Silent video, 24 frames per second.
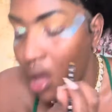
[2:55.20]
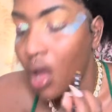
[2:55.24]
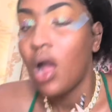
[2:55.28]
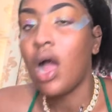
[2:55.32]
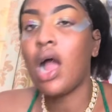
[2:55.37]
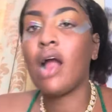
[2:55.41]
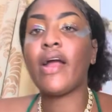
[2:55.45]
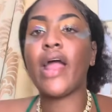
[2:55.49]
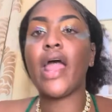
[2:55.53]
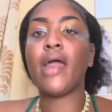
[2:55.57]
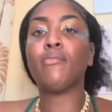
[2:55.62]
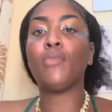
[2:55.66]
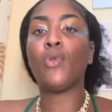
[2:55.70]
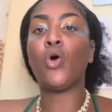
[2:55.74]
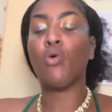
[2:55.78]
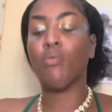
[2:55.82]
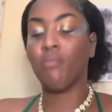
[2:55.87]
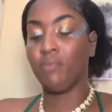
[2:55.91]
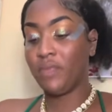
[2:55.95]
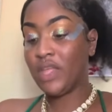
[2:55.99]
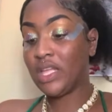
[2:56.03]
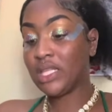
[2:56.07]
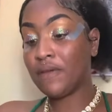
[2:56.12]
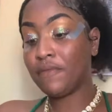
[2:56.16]
Alright,
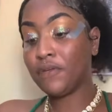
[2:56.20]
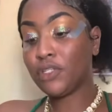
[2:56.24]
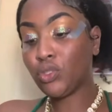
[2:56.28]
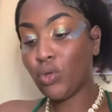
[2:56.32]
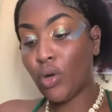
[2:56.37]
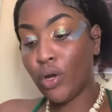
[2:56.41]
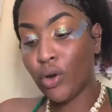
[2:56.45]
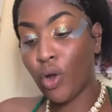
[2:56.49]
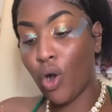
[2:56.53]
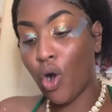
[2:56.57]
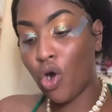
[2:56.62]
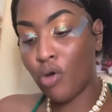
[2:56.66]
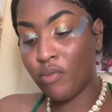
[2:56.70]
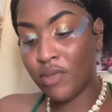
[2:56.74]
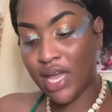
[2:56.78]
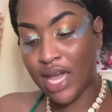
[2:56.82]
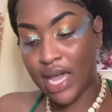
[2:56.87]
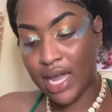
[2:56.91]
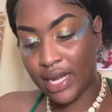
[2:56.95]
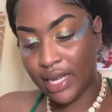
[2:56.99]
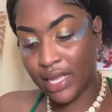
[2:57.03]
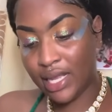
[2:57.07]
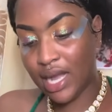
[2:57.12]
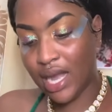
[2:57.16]
boom. That's for sure how me
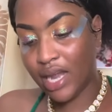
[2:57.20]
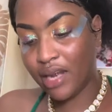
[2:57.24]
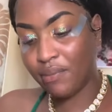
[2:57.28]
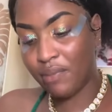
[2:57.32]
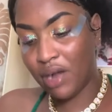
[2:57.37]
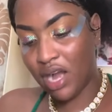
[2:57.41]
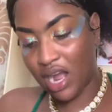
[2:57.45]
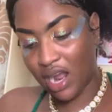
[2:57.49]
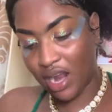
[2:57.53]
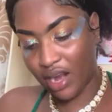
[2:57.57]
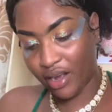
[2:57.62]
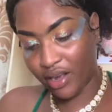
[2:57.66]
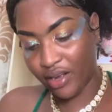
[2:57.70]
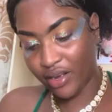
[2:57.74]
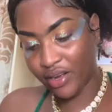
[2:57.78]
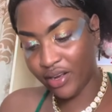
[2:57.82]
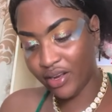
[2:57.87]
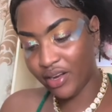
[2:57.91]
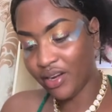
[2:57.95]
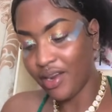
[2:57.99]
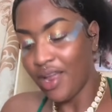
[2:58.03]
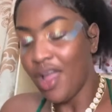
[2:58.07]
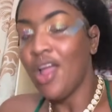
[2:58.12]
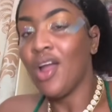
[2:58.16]
hardly got the bar.
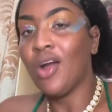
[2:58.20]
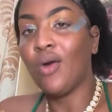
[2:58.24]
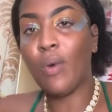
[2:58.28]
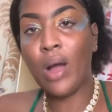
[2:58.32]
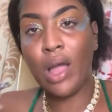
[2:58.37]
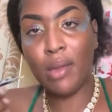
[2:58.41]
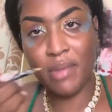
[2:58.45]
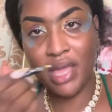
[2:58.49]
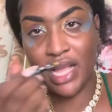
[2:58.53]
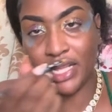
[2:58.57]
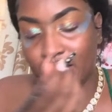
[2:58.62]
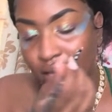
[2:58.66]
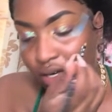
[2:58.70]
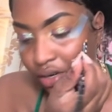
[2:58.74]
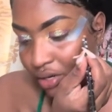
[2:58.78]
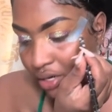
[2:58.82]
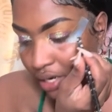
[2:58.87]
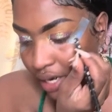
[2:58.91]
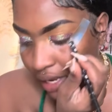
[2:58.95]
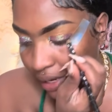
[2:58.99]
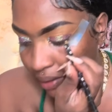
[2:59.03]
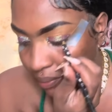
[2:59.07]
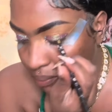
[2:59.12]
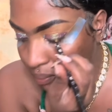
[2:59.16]
Why me I tell you
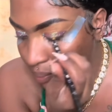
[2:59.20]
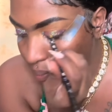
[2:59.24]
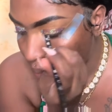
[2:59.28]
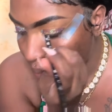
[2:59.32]
that?